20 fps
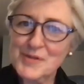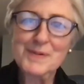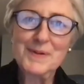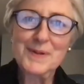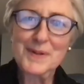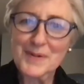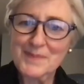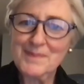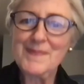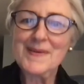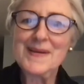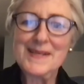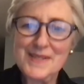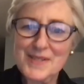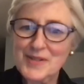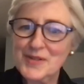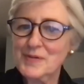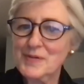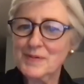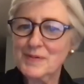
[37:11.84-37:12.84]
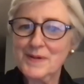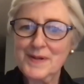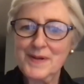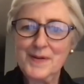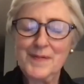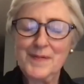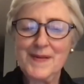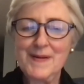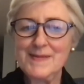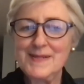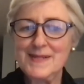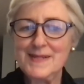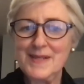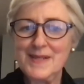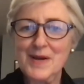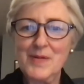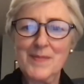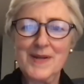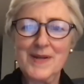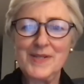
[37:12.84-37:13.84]
true. It. It's true. There's
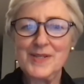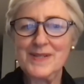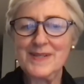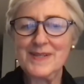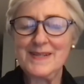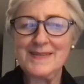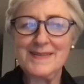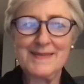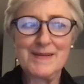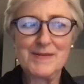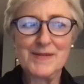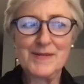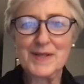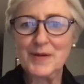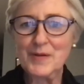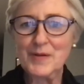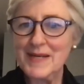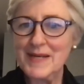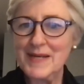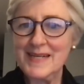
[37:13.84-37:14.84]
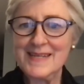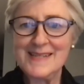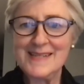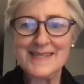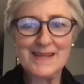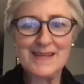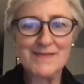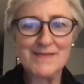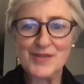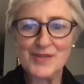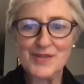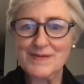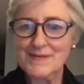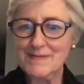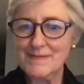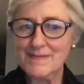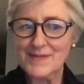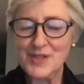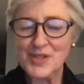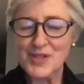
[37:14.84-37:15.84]
so much. It's there's the grittiness of
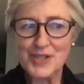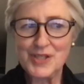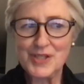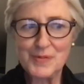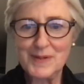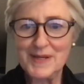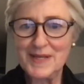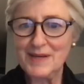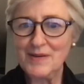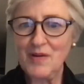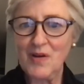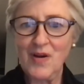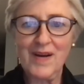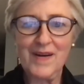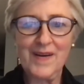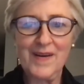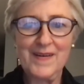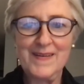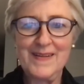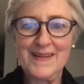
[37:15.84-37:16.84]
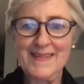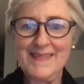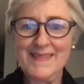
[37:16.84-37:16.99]
street art.